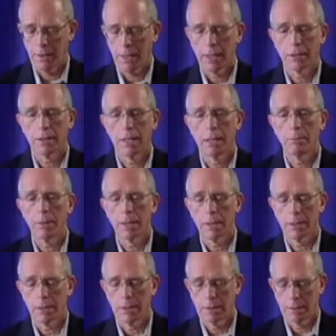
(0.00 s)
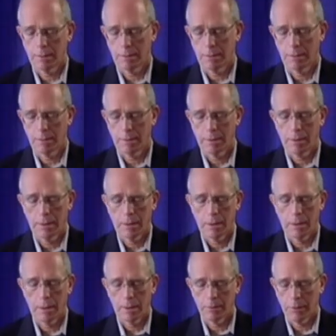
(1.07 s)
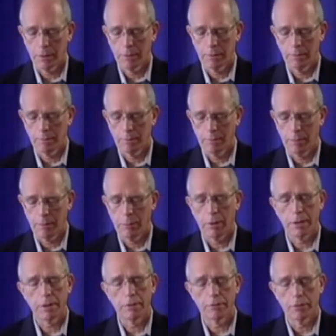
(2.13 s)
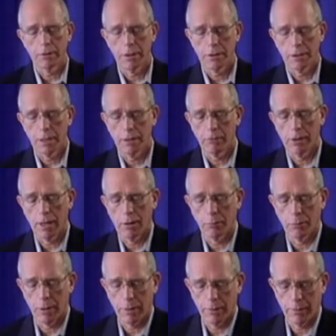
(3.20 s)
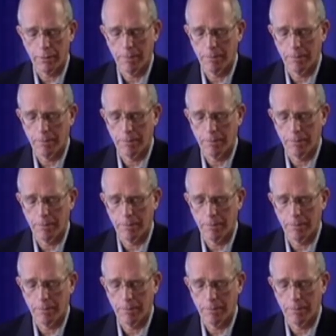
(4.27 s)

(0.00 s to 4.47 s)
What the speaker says: next 10 minutes, I'm going to be present for each and every out-breath.